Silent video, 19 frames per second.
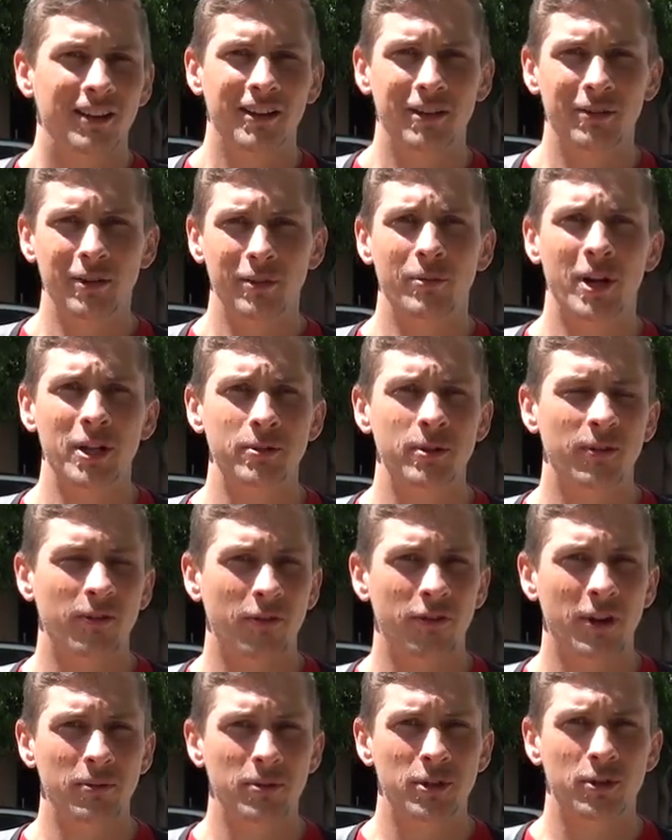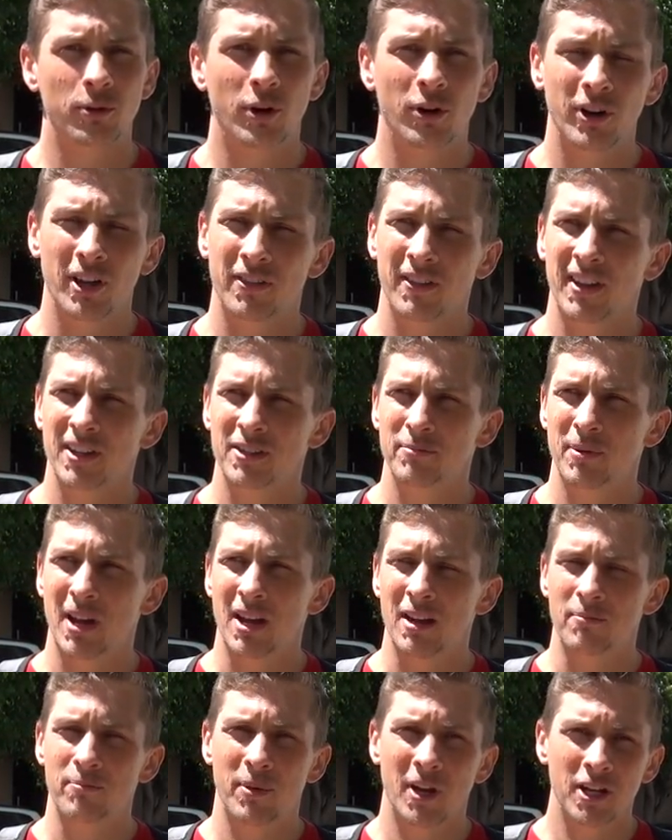And that reminds me of a famous quote, I think it's
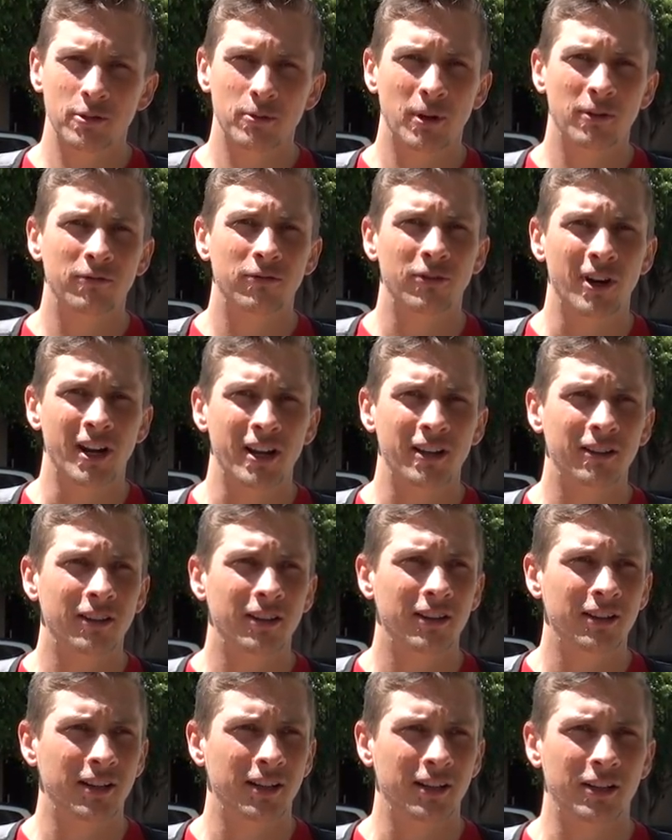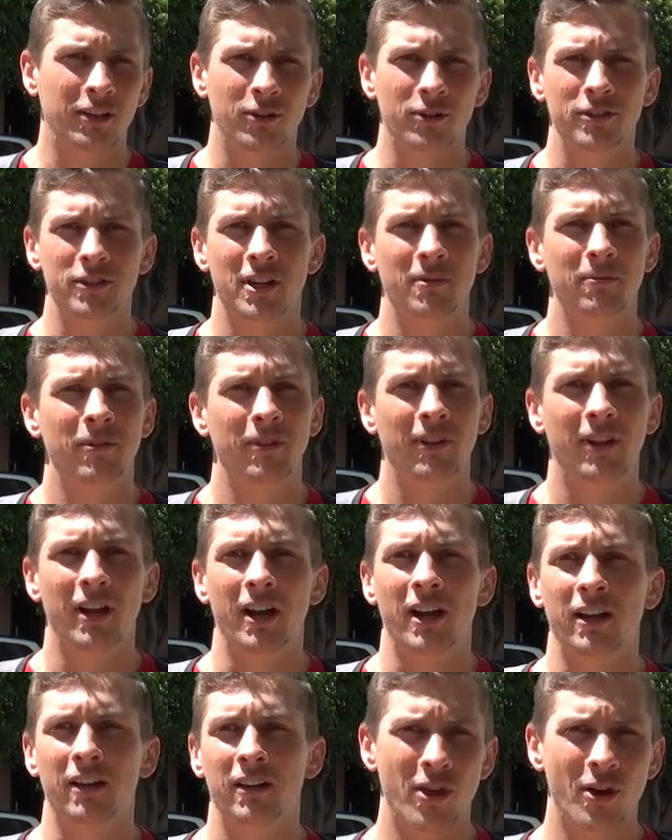by Benjamin Franklin, and it goes something
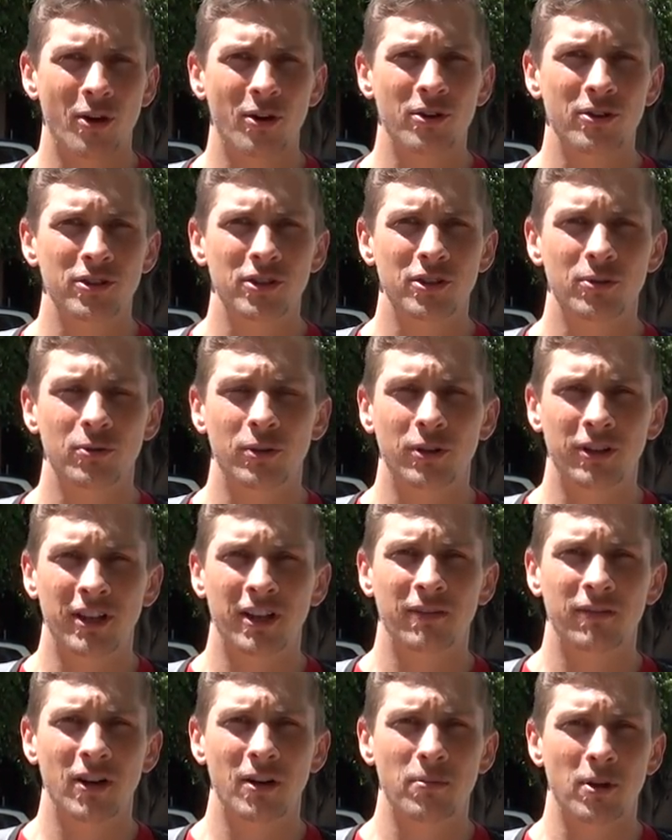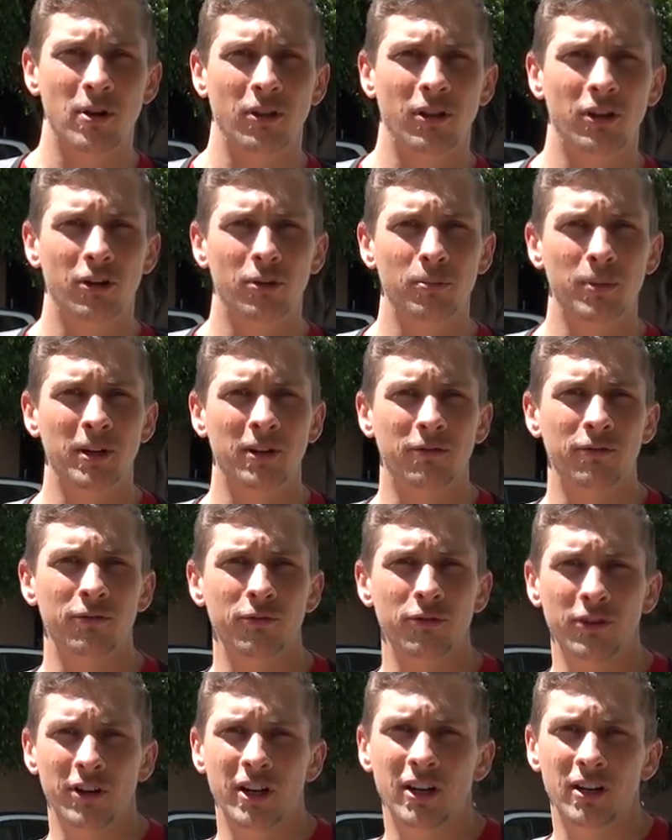like, those who will give up a little bit of
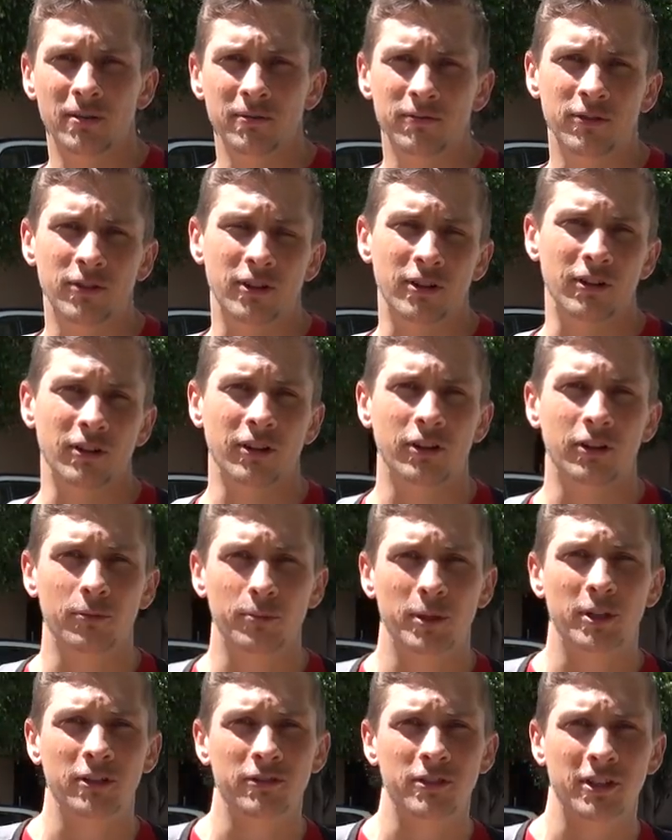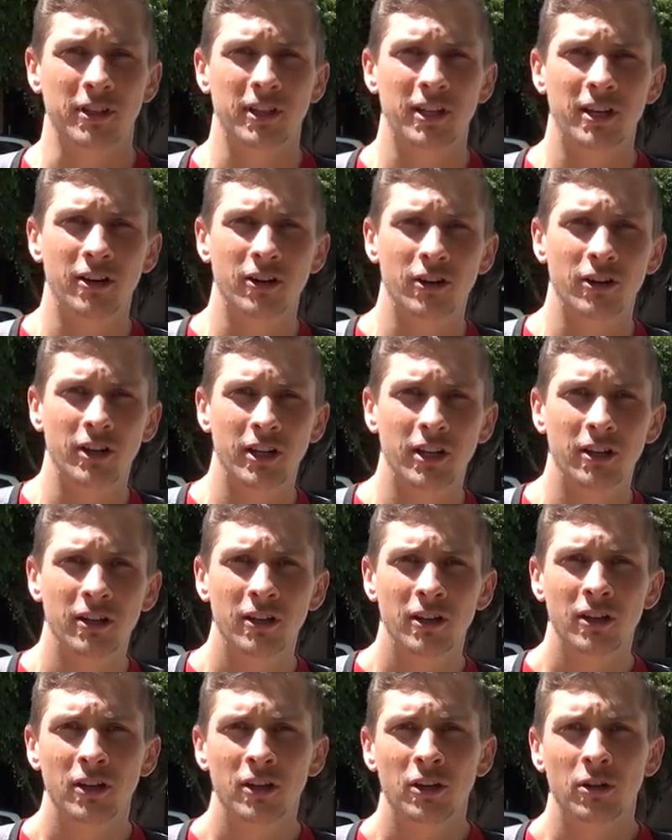freedom for a little bit of security
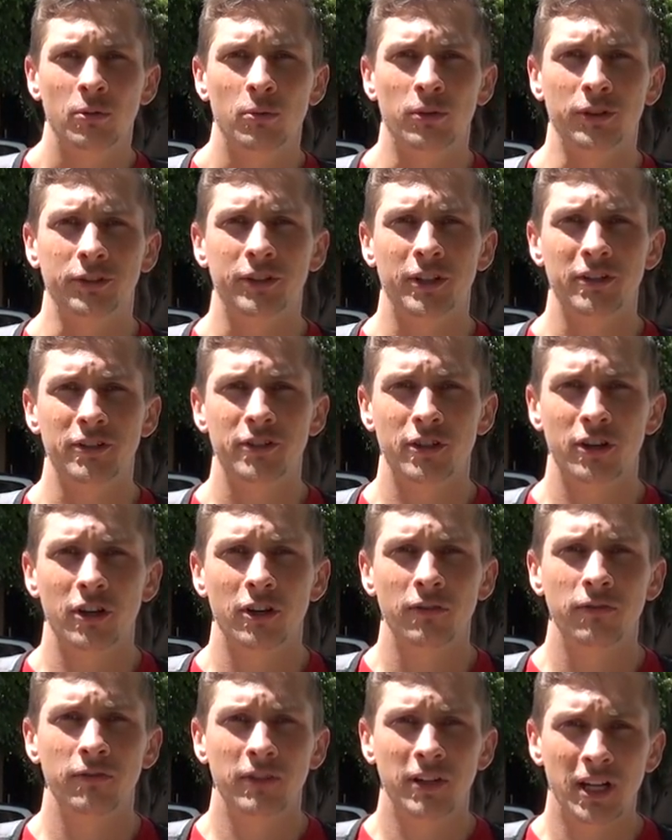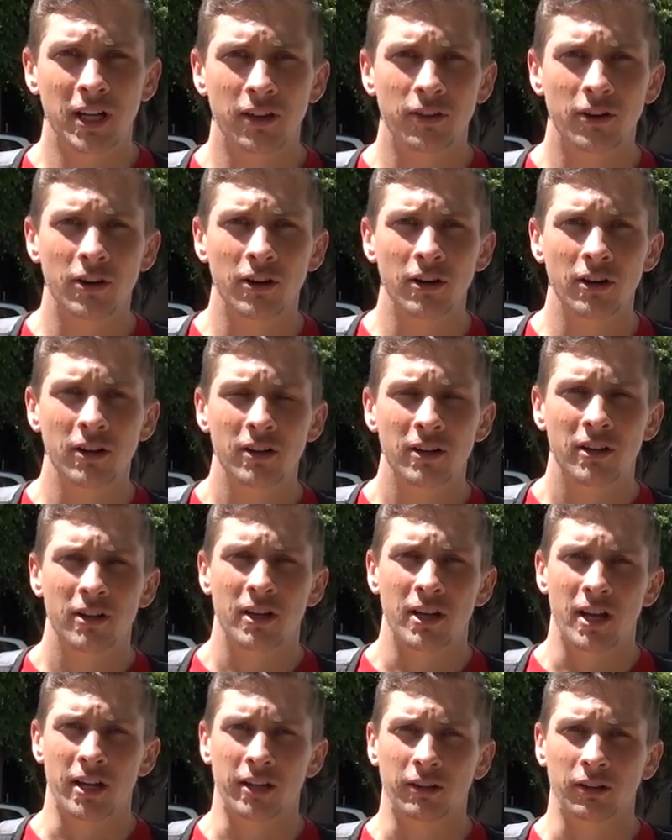will deserve neither
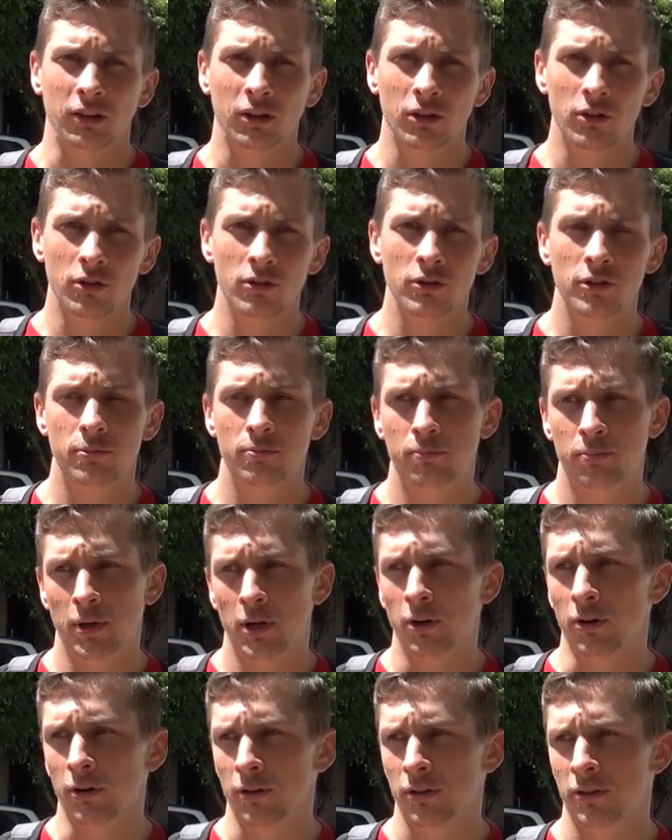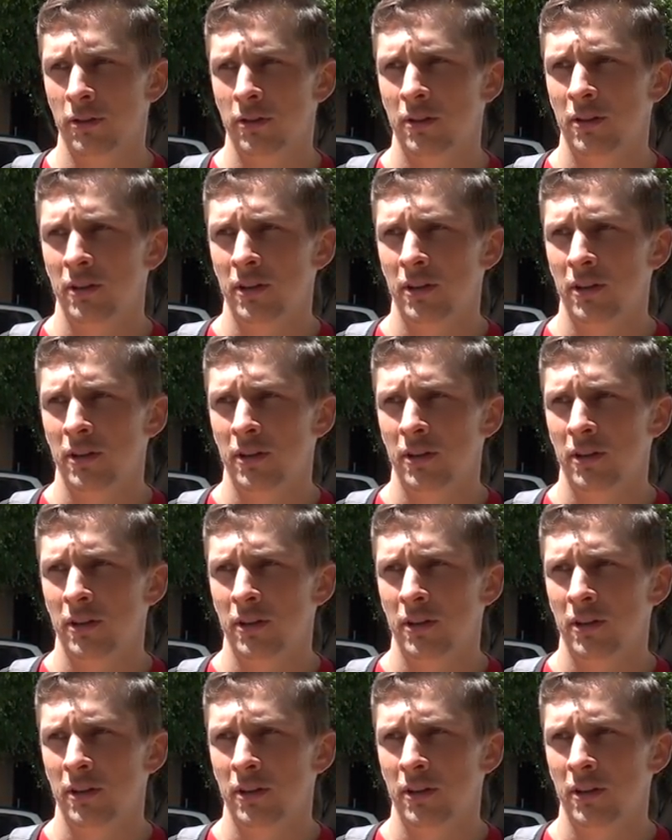and lose both.